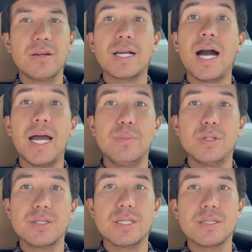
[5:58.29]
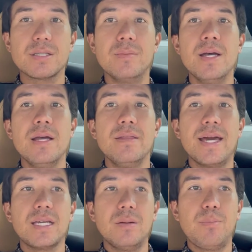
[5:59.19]
like a hybrid system
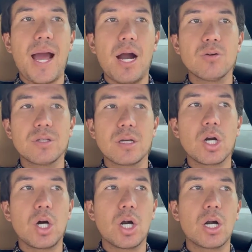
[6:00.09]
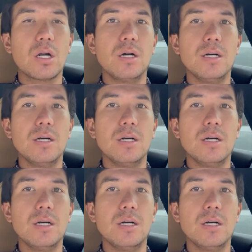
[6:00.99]
that can power the car